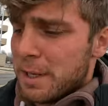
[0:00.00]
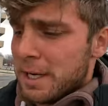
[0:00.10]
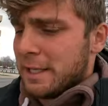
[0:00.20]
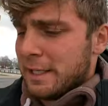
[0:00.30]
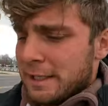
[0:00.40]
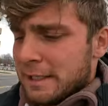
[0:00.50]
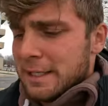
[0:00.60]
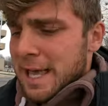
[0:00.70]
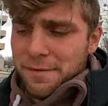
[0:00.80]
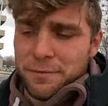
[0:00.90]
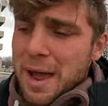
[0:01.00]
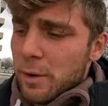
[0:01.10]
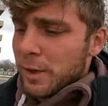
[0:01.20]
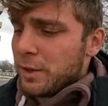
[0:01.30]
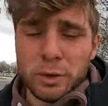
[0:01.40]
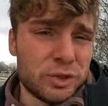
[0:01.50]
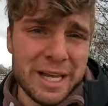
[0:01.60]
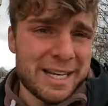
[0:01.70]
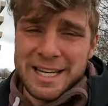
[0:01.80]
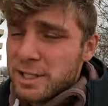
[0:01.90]
but haven't found one of those
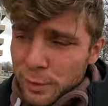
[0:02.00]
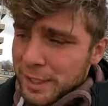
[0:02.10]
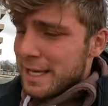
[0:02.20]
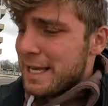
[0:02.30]
yet. It is what it